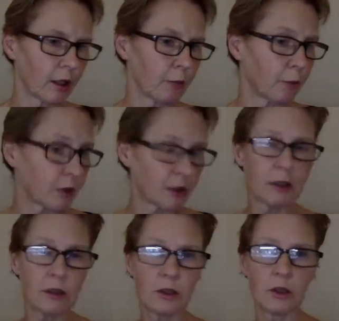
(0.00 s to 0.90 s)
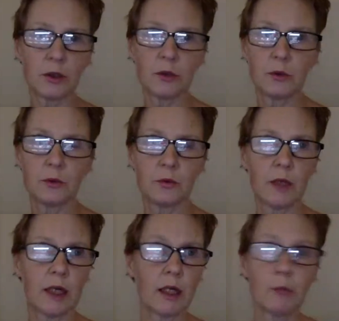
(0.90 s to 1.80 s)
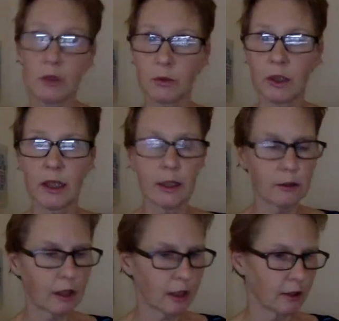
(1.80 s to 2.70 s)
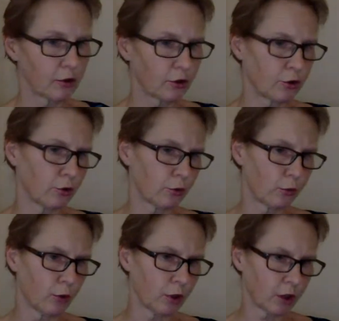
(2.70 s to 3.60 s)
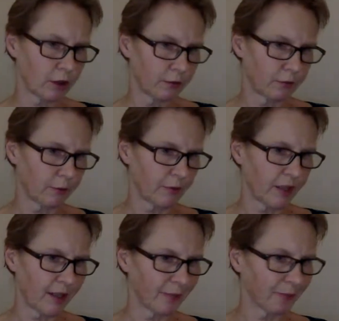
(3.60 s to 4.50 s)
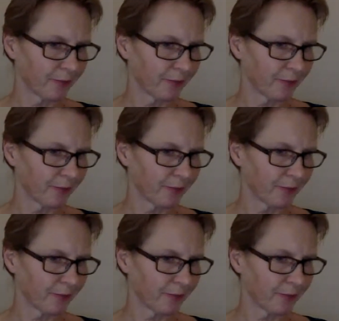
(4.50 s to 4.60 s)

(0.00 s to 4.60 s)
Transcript: the buses to Muswell Hill, and it's a short walk from there.